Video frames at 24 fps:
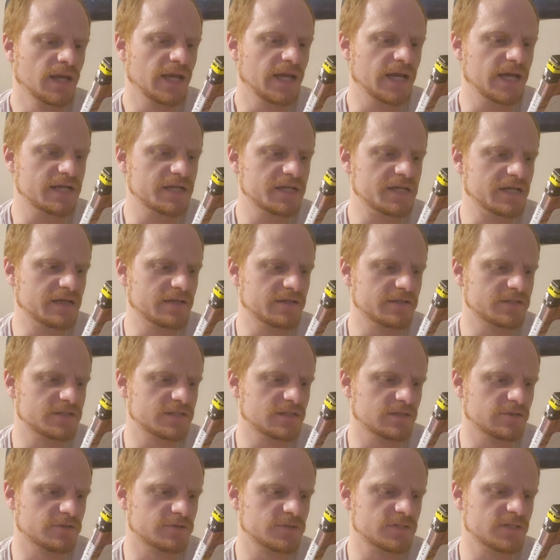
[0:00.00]
and countless
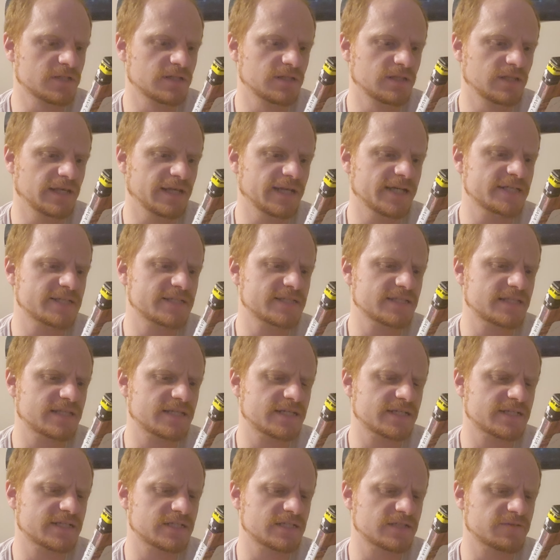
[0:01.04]
others, and a legacy that
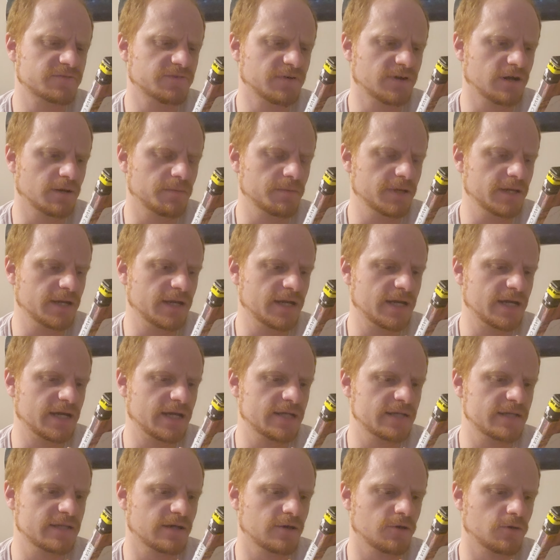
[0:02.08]
extends far
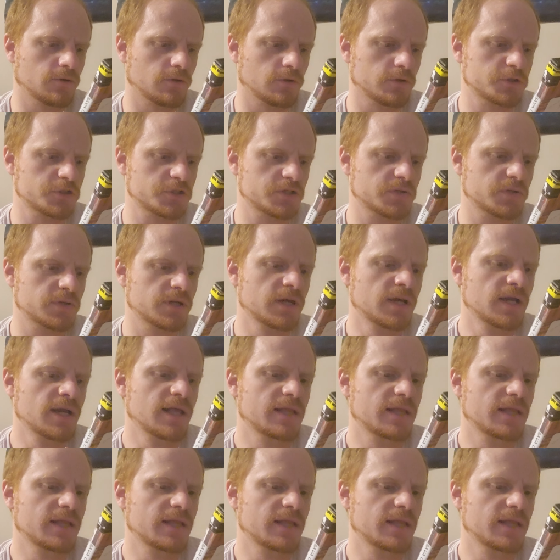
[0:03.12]
beyond the horror genre.